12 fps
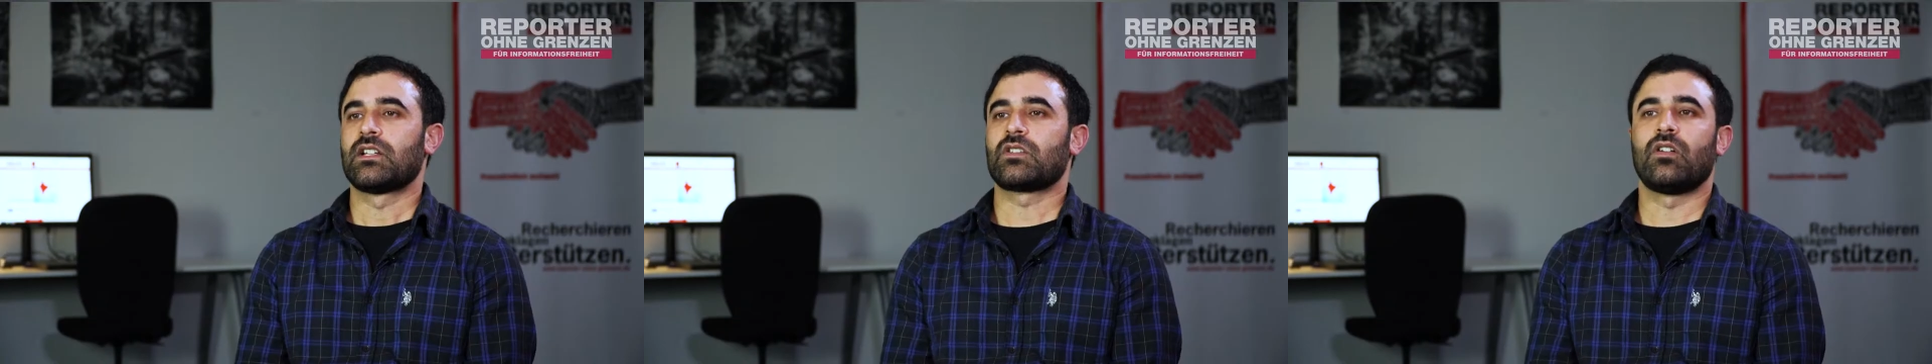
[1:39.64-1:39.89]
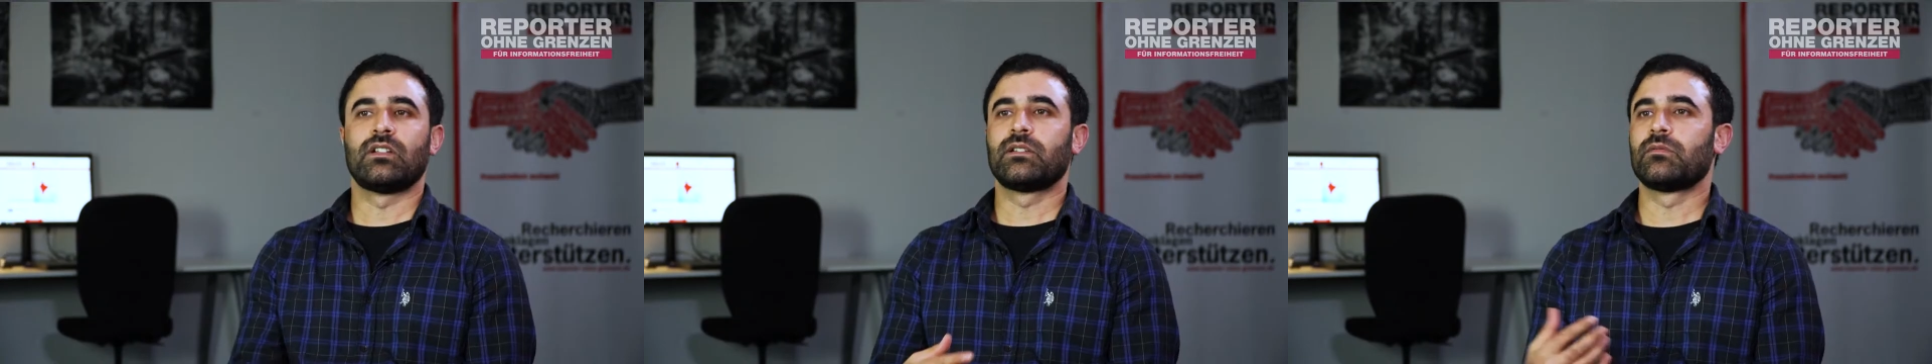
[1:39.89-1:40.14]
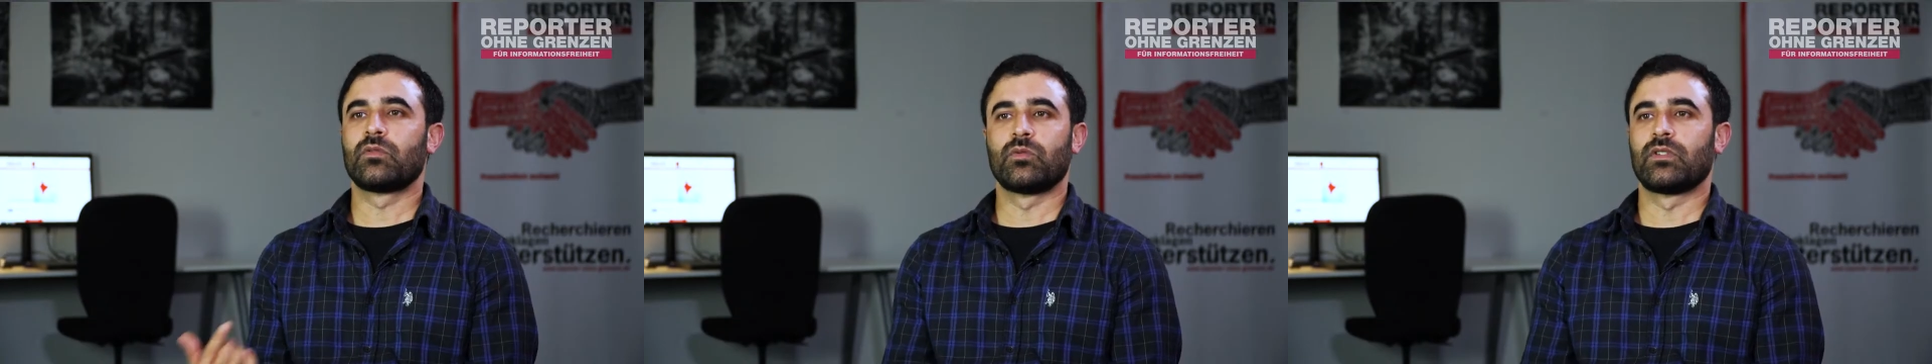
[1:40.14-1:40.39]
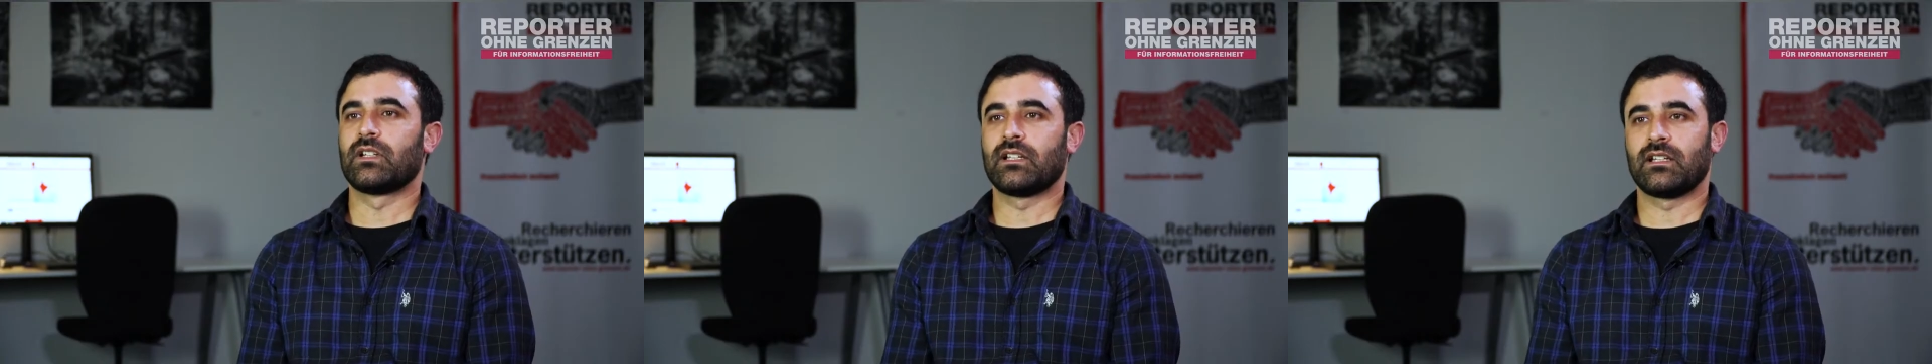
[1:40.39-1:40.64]
so all the
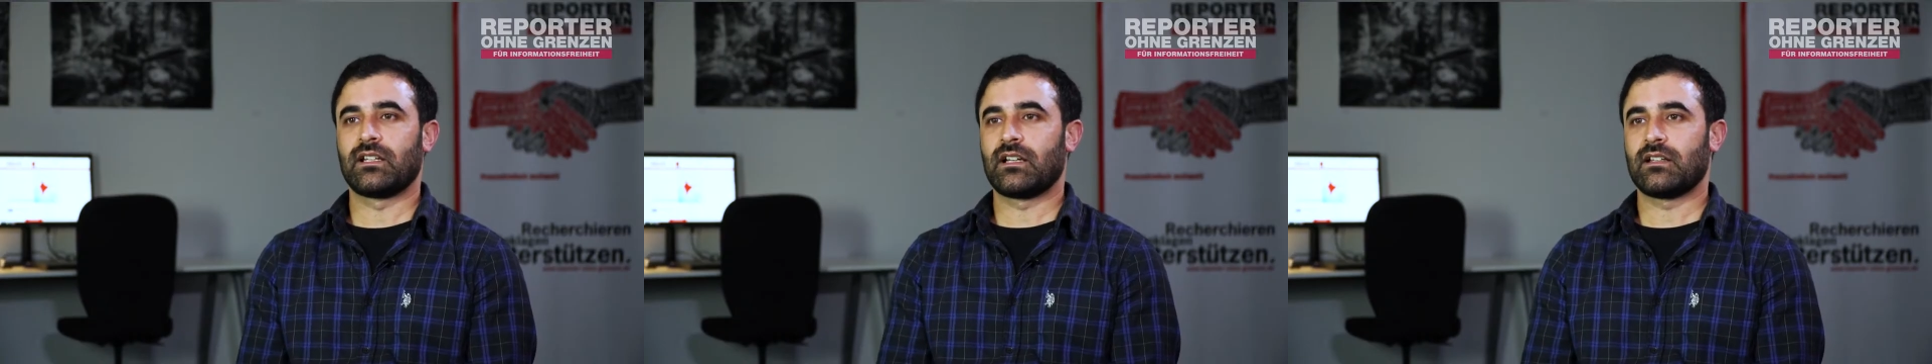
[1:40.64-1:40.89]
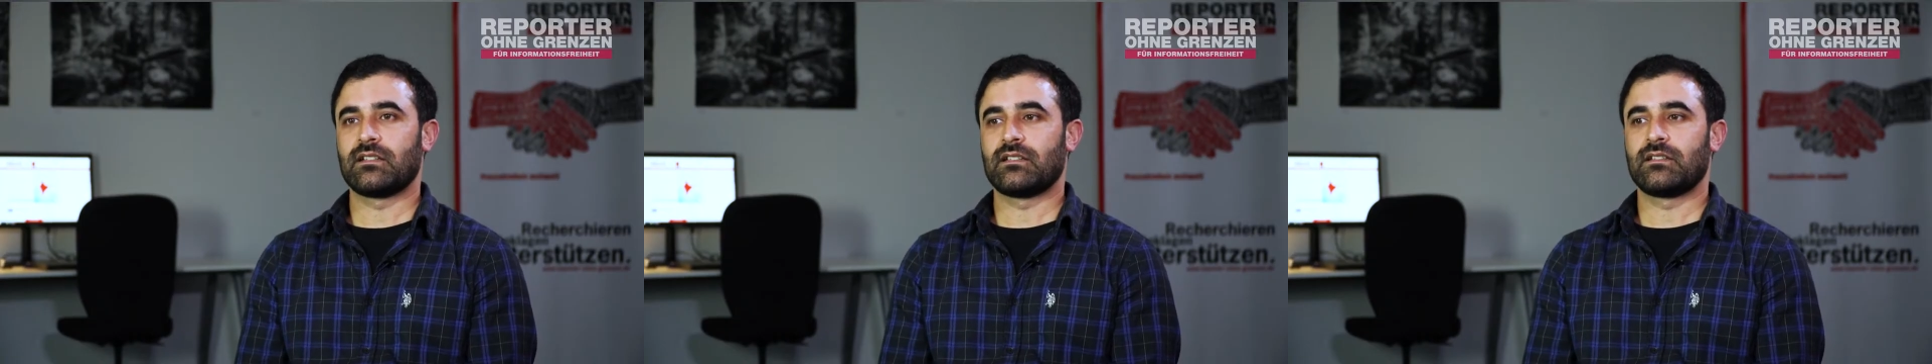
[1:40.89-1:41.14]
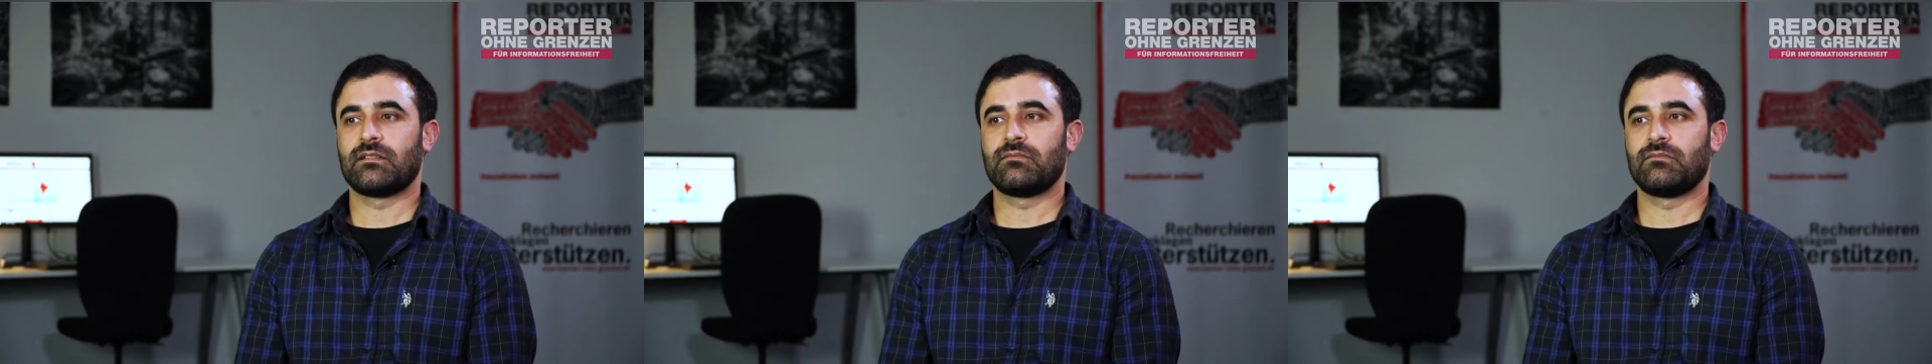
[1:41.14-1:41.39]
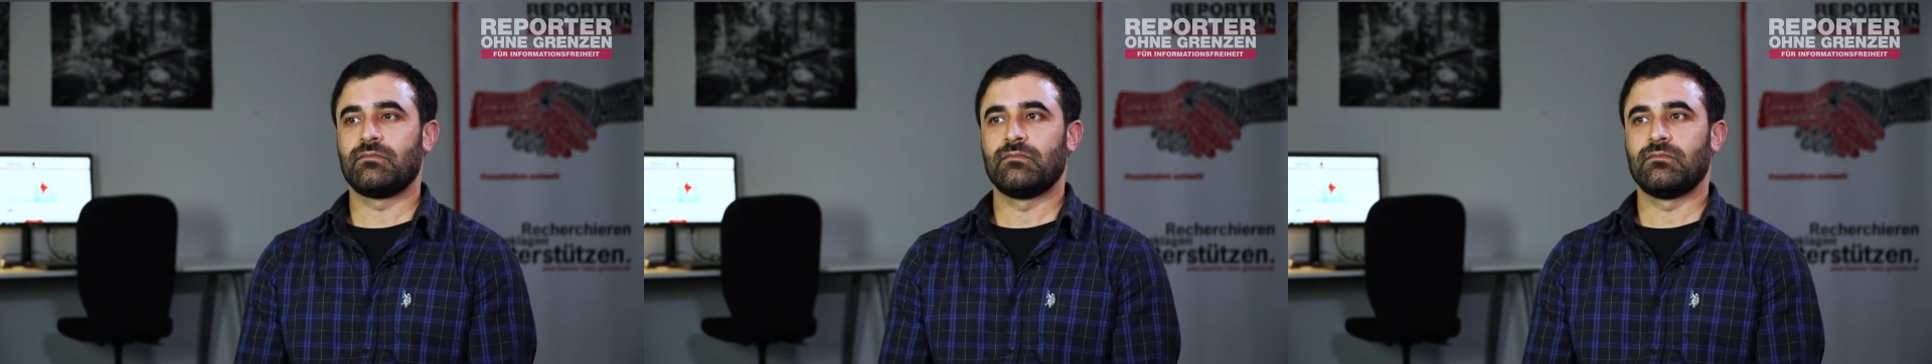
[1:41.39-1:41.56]
rural area is